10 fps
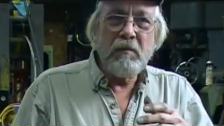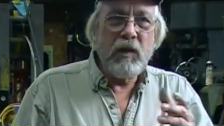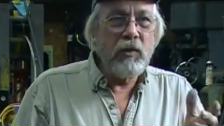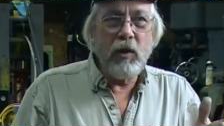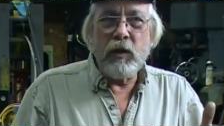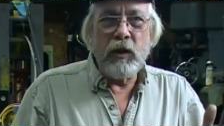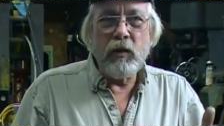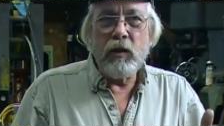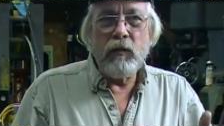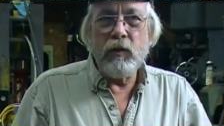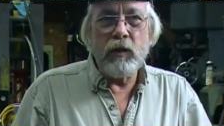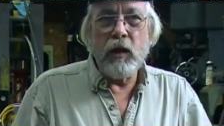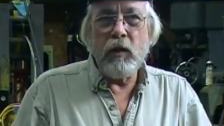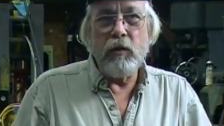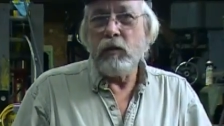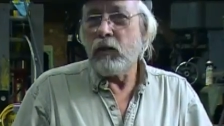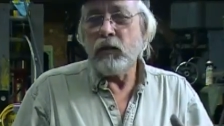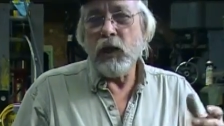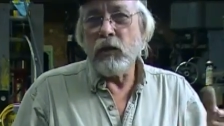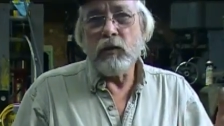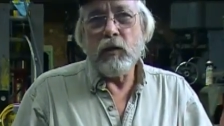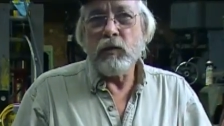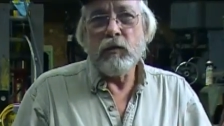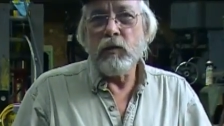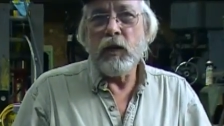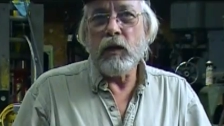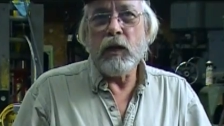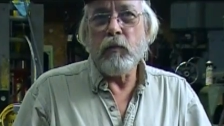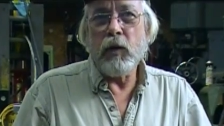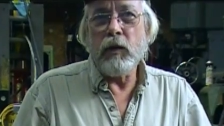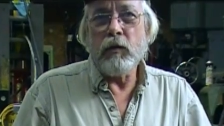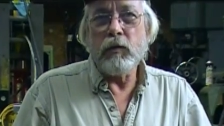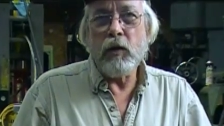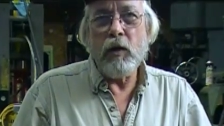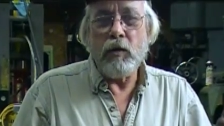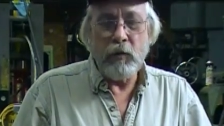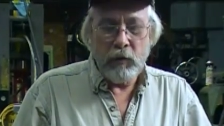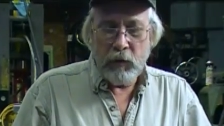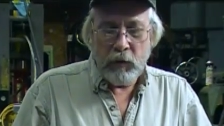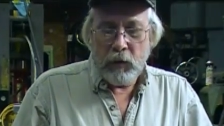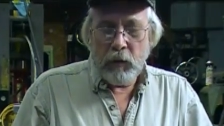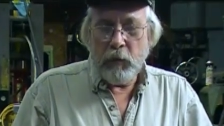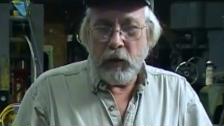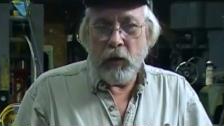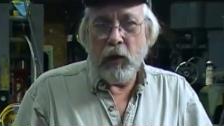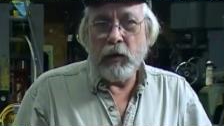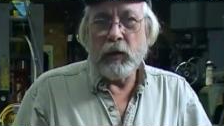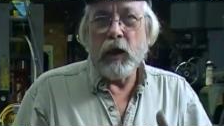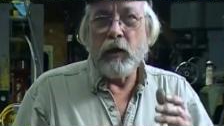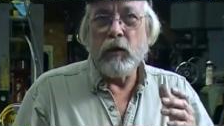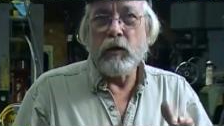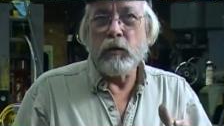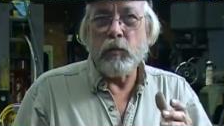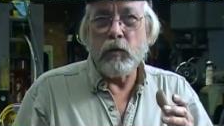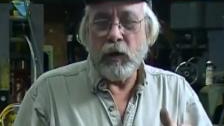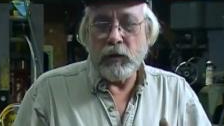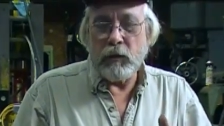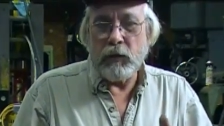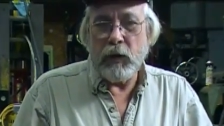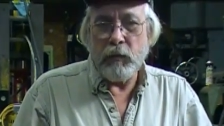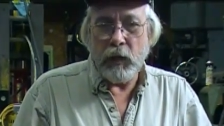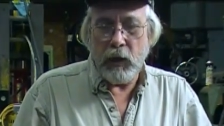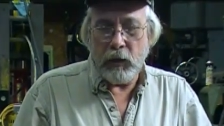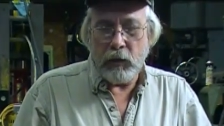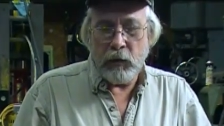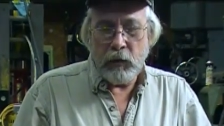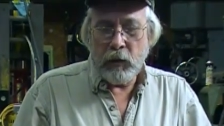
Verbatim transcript: there's only nothing left in the cutter. The chainsaw's still cutting like a brand new saw because I use a progressive depth gauge.